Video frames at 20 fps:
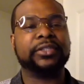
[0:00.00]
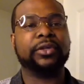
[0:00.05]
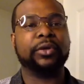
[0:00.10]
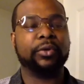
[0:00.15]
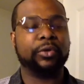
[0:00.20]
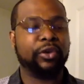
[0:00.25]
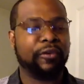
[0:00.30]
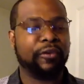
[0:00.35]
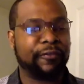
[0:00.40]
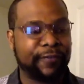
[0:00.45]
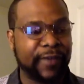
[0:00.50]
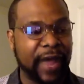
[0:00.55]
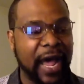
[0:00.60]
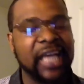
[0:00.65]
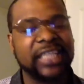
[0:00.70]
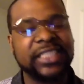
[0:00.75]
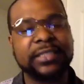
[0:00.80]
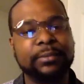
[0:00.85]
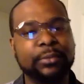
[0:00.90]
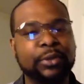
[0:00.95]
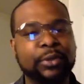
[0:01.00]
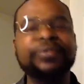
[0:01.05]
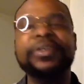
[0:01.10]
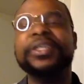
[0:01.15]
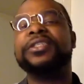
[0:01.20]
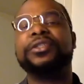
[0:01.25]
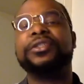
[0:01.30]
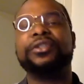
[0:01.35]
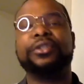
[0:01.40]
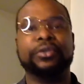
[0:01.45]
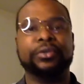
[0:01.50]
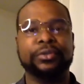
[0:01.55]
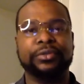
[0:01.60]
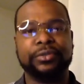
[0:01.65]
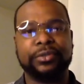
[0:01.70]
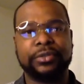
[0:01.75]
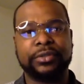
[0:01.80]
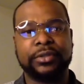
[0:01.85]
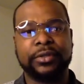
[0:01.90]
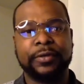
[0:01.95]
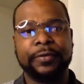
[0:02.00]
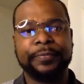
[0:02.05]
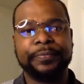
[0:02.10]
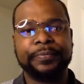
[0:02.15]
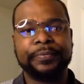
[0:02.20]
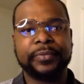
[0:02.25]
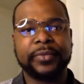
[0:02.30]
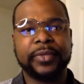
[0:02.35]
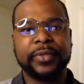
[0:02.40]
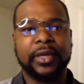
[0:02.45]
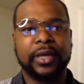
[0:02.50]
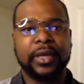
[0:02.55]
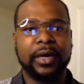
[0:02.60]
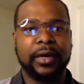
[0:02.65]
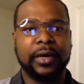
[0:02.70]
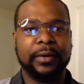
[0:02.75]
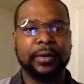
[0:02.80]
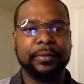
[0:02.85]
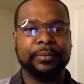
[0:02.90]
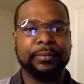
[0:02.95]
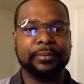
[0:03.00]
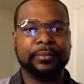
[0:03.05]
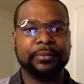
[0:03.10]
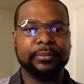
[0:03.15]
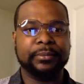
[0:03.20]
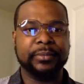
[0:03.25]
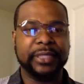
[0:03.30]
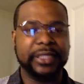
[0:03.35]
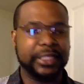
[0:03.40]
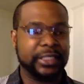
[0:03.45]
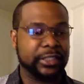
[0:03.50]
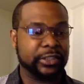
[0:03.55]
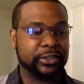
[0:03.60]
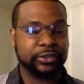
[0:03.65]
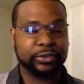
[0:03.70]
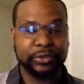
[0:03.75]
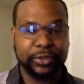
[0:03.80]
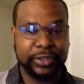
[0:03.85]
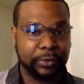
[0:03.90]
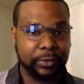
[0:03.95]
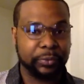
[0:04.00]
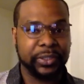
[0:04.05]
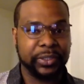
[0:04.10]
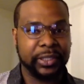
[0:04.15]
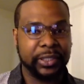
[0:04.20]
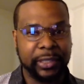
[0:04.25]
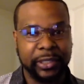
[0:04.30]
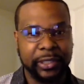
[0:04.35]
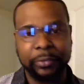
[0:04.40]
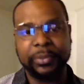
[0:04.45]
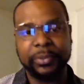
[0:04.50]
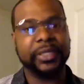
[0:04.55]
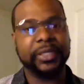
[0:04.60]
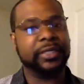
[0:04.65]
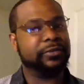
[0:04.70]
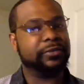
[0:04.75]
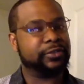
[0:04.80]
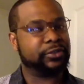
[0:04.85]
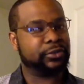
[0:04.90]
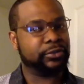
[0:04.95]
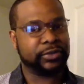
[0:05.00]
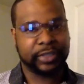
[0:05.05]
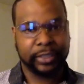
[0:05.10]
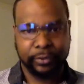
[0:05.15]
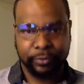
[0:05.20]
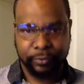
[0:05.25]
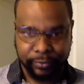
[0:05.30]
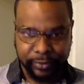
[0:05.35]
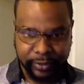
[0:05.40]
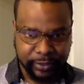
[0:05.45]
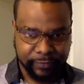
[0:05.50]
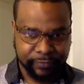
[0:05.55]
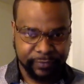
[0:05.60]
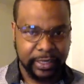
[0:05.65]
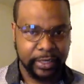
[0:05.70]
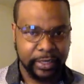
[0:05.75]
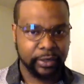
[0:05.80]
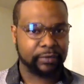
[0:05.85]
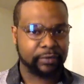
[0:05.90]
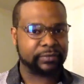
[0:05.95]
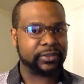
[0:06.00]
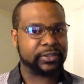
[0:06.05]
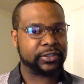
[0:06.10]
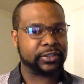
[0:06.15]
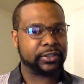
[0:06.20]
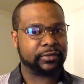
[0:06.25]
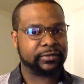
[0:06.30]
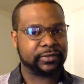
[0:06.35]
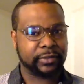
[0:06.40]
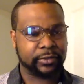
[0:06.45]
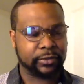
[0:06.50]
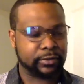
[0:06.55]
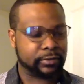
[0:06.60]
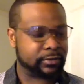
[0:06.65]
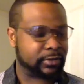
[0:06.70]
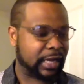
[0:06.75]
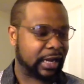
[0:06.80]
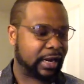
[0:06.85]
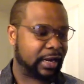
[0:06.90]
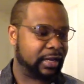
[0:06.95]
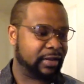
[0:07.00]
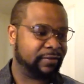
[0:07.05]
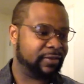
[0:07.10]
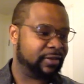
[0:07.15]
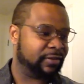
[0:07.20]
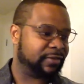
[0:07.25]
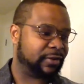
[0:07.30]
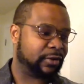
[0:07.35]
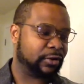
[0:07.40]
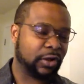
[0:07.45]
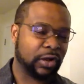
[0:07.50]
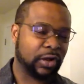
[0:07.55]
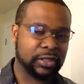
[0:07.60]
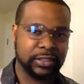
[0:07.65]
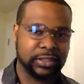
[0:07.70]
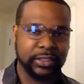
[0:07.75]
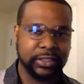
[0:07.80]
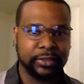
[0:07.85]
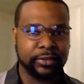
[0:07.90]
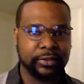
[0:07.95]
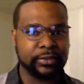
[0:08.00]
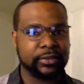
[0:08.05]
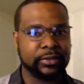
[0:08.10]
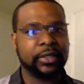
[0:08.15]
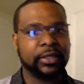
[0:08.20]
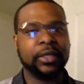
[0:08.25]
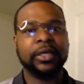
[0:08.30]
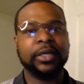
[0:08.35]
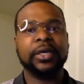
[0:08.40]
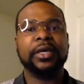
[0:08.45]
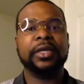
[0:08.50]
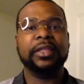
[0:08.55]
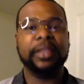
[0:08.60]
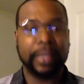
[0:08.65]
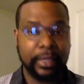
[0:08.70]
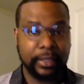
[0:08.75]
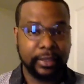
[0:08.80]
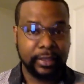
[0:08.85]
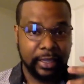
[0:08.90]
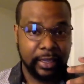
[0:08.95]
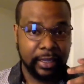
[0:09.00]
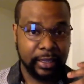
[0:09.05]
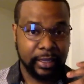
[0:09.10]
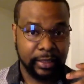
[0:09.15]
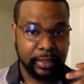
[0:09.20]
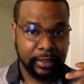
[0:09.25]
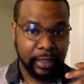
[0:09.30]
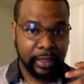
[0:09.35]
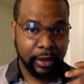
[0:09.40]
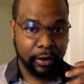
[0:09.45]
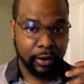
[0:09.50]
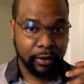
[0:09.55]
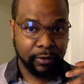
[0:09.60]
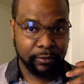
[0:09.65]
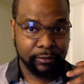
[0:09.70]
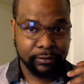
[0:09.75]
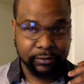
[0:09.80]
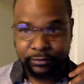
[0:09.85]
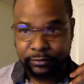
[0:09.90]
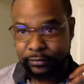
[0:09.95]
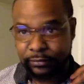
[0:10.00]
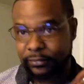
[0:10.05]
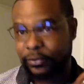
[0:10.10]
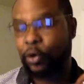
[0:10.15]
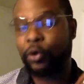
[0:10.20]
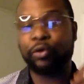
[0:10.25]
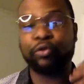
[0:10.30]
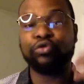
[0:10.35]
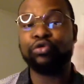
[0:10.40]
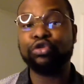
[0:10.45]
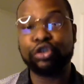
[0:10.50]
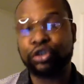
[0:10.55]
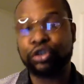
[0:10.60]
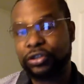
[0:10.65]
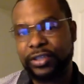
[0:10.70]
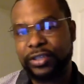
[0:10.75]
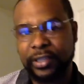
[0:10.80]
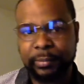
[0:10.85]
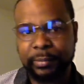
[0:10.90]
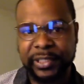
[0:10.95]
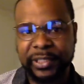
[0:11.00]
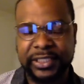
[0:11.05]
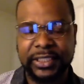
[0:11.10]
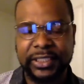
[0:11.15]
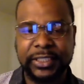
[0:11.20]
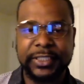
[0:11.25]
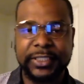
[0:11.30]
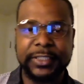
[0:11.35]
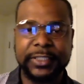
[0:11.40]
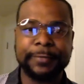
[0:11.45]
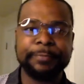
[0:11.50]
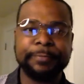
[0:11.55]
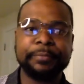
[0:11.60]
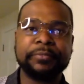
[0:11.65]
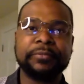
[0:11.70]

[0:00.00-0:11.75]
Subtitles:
So your fast moving SKUs, meaning the SKUs that really make you money, the SKUs that are really flying off the shelves, that are even if they're loss leaders, They are crucial to the business.